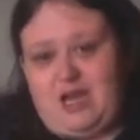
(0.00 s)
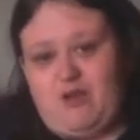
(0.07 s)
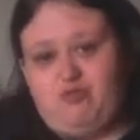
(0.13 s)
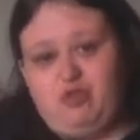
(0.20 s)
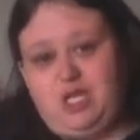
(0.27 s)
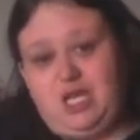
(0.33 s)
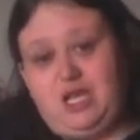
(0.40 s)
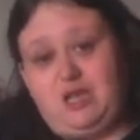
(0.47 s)
I'll
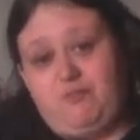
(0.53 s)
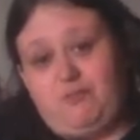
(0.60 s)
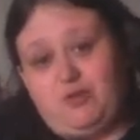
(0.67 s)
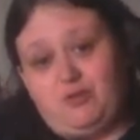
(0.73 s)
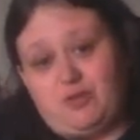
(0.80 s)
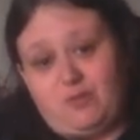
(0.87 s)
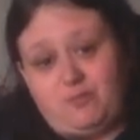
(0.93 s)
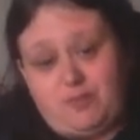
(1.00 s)
need to
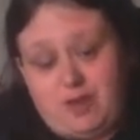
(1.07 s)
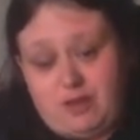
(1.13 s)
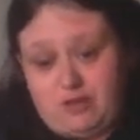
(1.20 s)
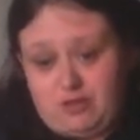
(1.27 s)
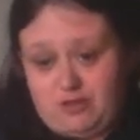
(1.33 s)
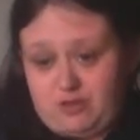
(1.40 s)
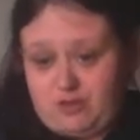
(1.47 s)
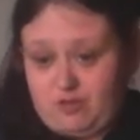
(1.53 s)
put some
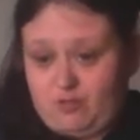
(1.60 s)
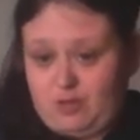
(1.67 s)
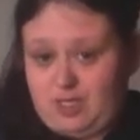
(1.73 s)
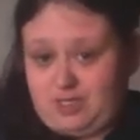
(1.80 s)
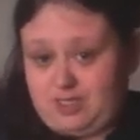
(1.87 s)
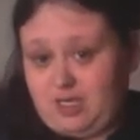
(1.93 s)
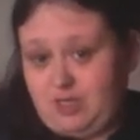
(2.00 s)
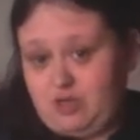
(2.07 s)
pictures on a
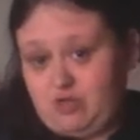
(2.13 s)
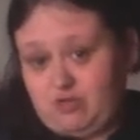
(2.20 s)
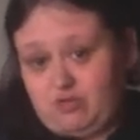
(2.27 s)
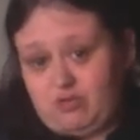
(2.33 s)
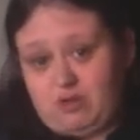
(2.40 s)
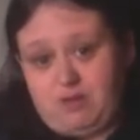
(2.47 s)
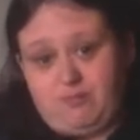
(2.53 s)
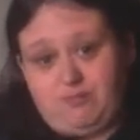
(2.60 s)

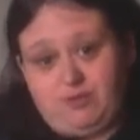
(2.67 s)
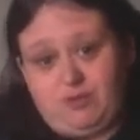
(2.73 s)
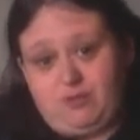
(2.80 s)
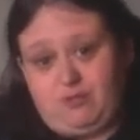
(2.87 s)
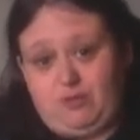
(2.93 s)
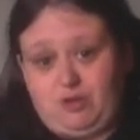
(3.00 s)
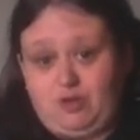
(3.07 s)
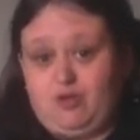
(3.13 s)
slideshow and put them
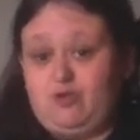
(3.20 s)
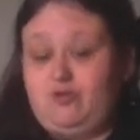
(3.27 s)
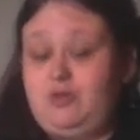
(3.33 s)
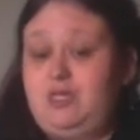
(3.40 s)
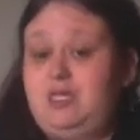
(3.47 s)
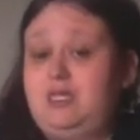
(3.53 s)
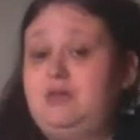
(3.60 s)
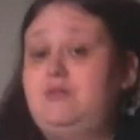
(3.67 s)
on and show
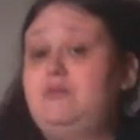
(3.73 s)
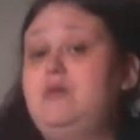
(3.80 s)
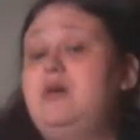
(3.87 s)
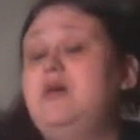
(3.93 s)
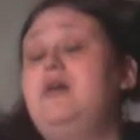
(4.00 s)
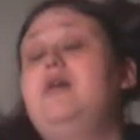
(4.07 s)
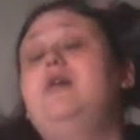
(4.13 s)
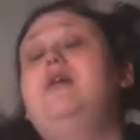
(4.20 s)
you
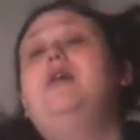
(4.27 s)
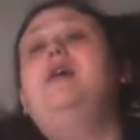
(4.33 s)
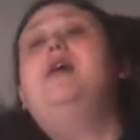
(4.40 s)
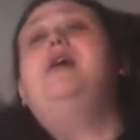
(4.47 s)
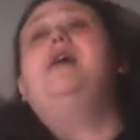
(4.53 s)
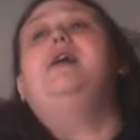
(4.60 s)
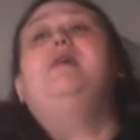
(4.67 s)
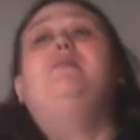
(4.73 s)

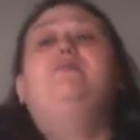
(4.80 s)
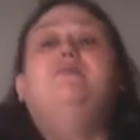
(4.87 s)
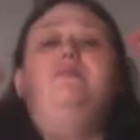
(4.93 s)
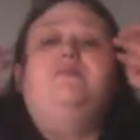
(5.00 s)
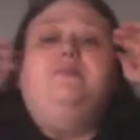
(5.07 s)
them.